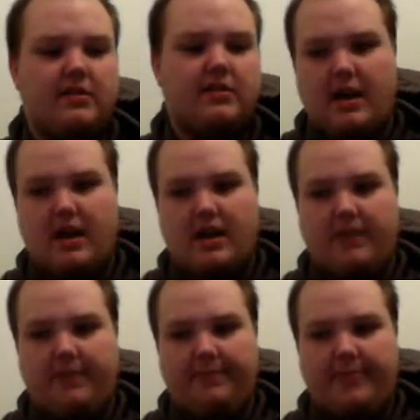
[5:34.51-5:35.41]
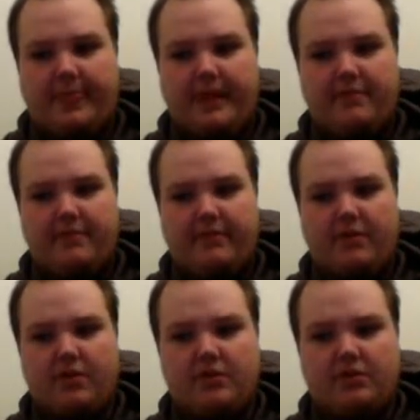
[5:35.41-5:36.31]
Um, and before
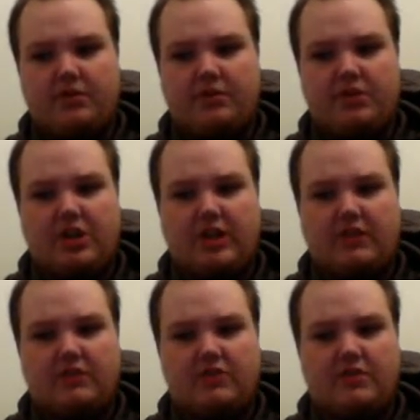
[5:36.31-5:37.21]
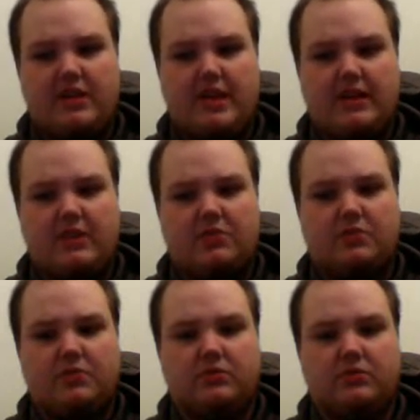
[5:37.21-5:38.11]
you go to change the
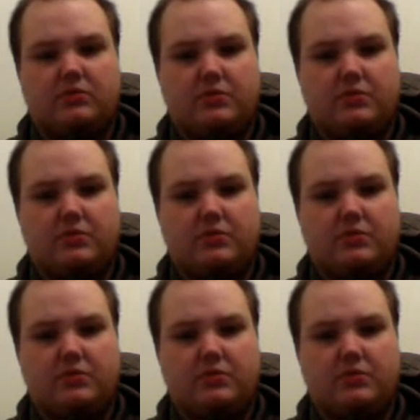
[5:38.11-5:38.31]
actual